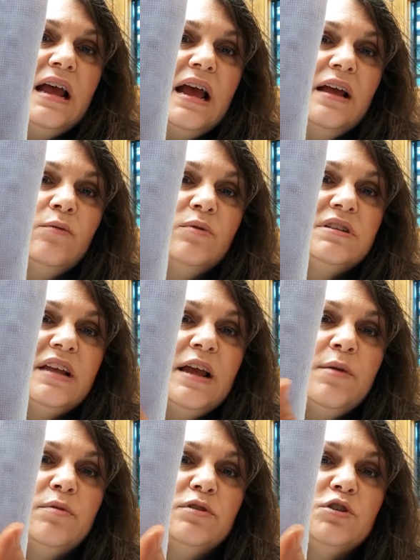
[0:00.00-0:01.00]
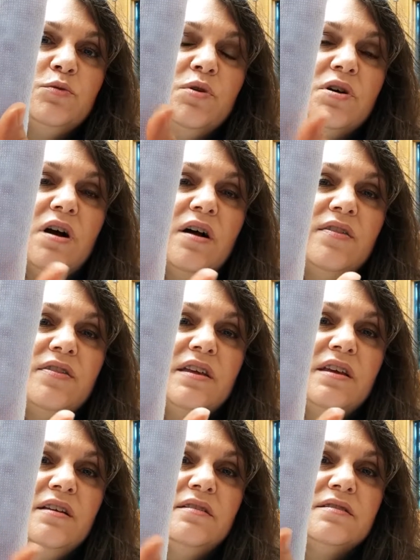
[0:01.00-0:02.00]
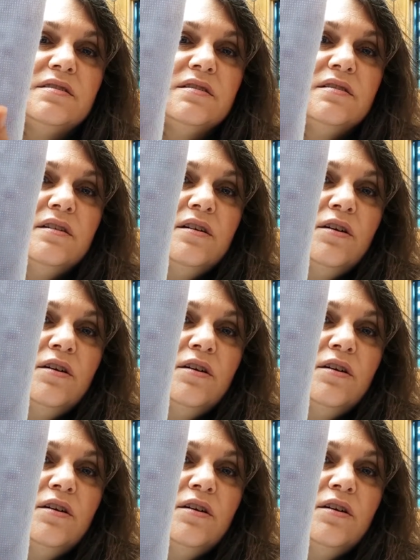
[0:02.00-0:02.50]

and was able to work on these